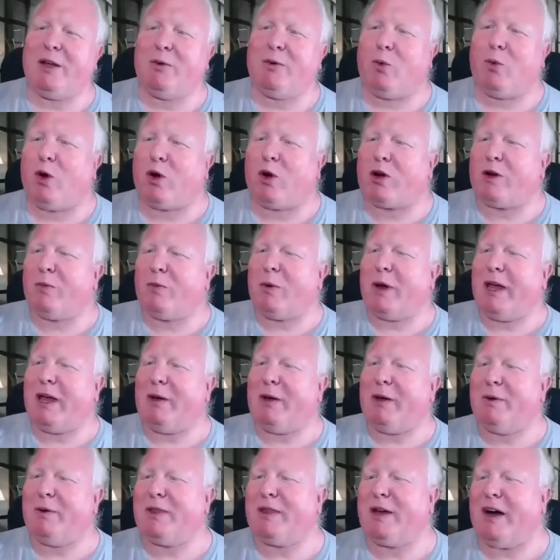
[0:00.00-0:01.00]
walk away
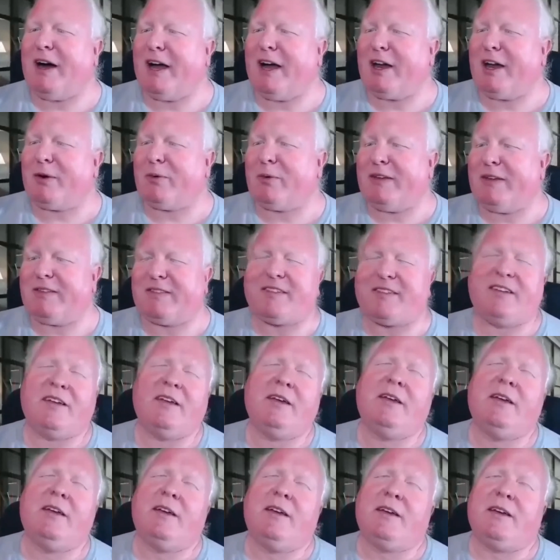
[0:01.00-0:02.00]
with a higher risk
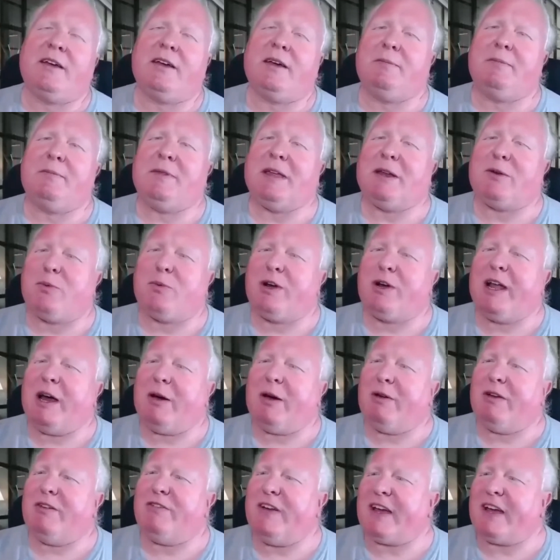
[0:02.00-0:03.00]
that we're
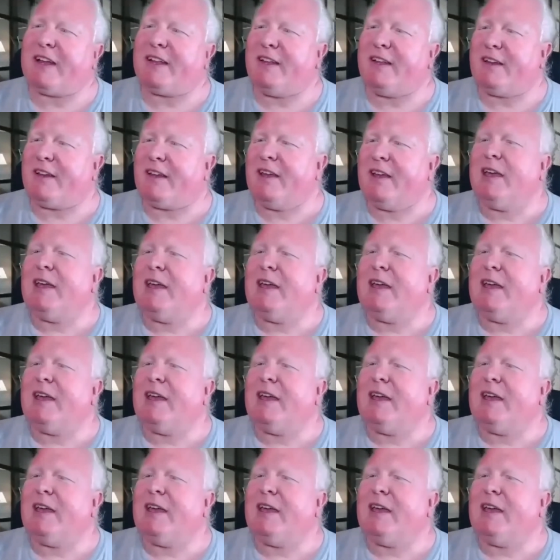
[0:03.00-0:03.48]
now infected.